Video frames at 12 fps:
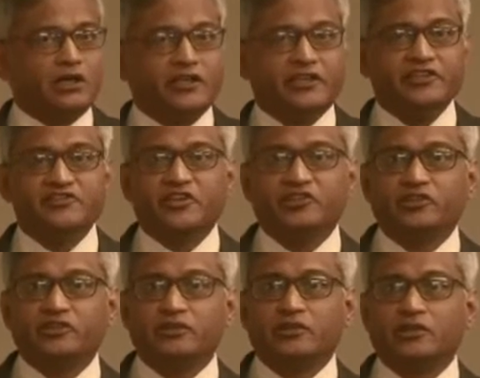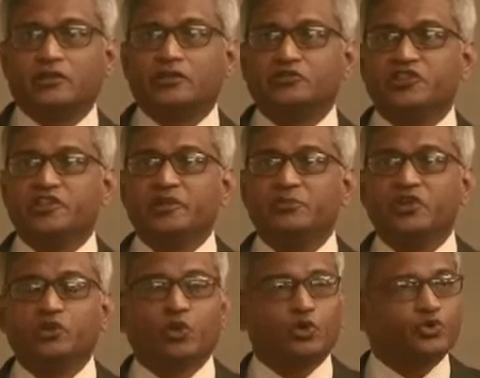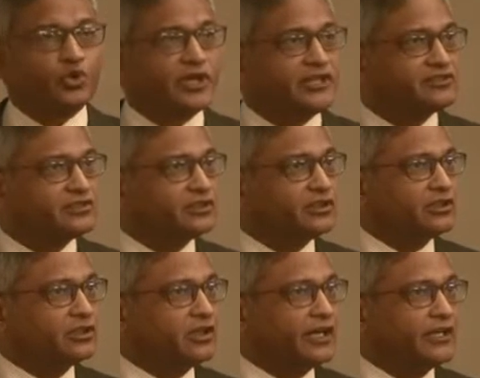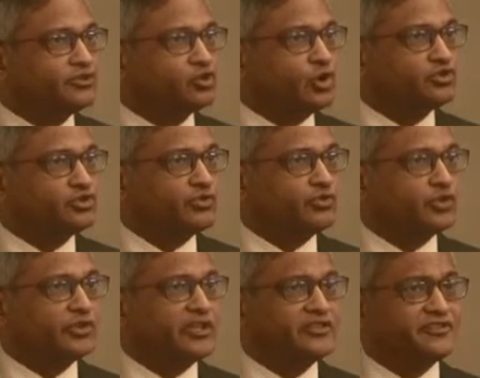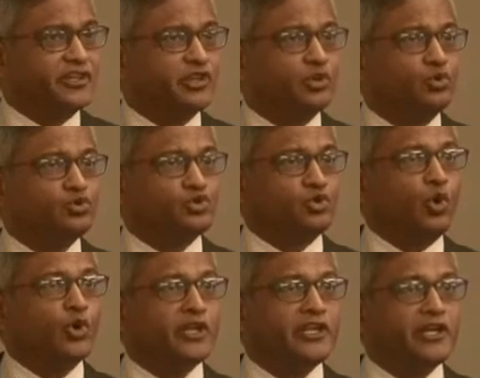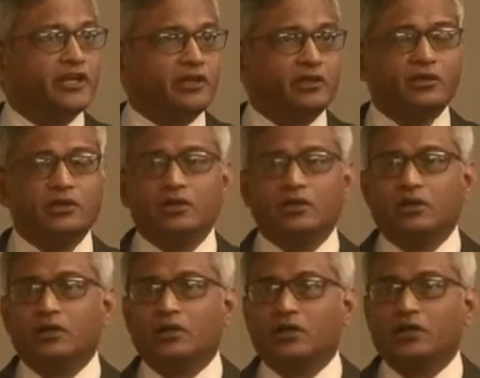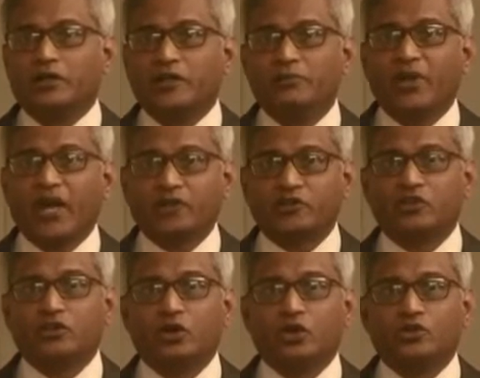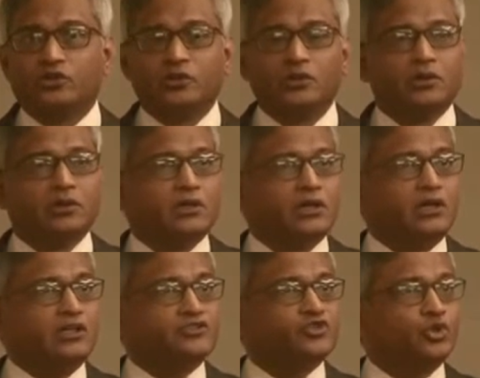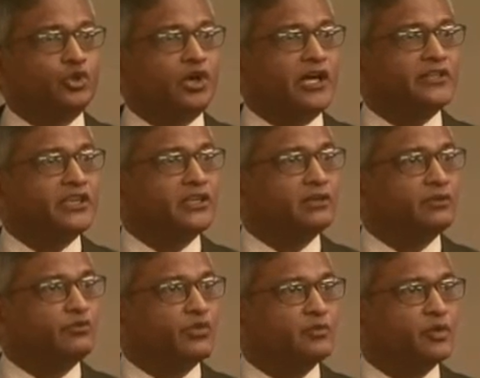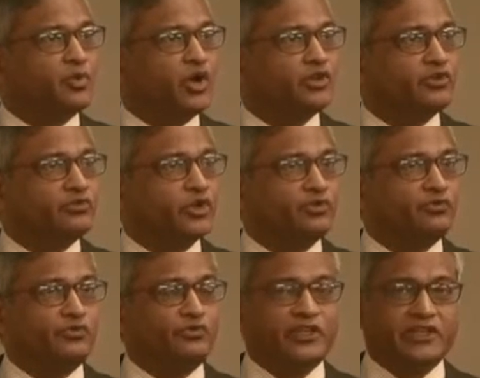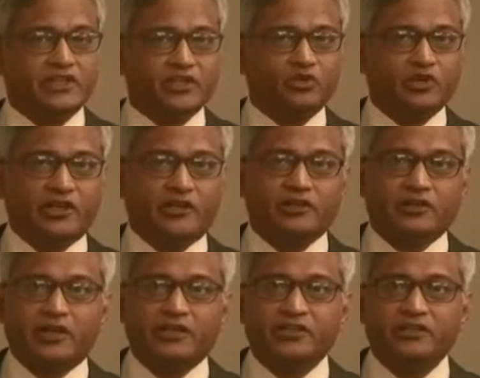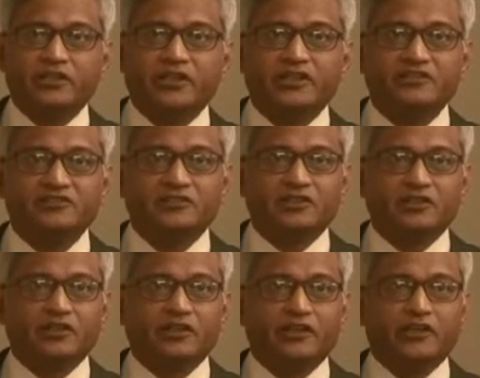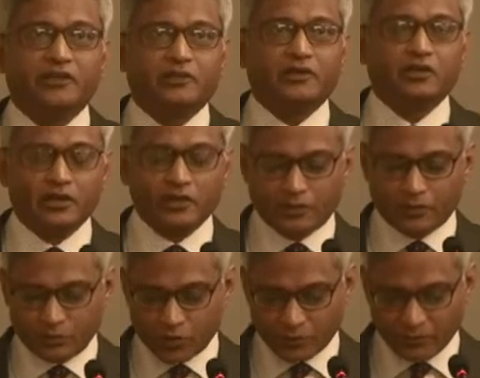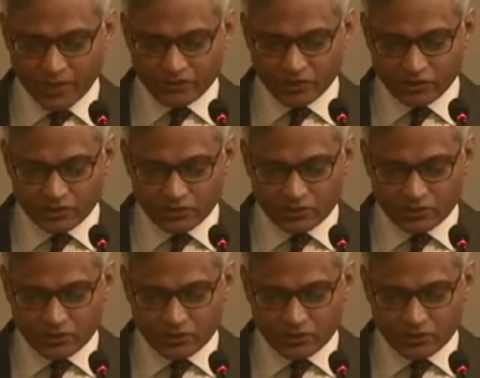East Asian GDP growth rates and so on and so forth, there is a huge ODA impact on uh, so I think from the point of view of the ICRIER, I think there is uh, a, a, um, major